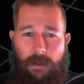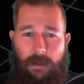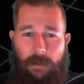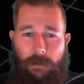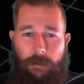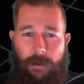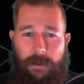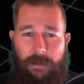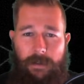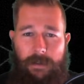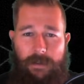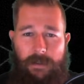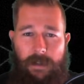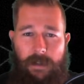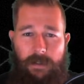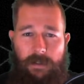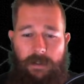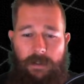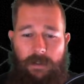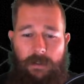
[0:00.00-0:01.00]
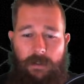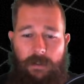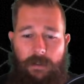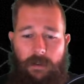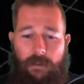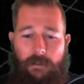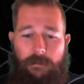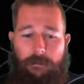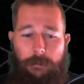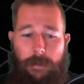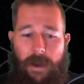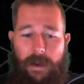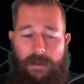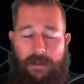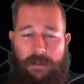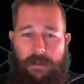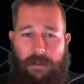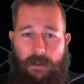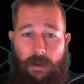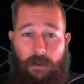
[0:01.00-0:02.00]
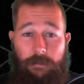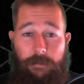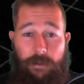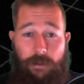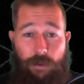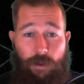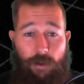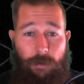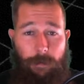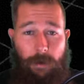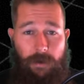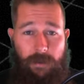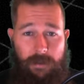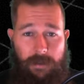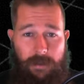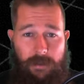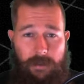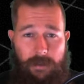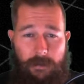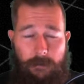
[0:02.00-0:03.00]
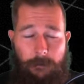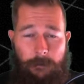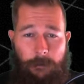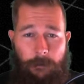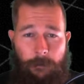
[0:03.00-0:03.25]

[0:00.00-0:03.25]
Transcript: around the center of mass of the two-body system.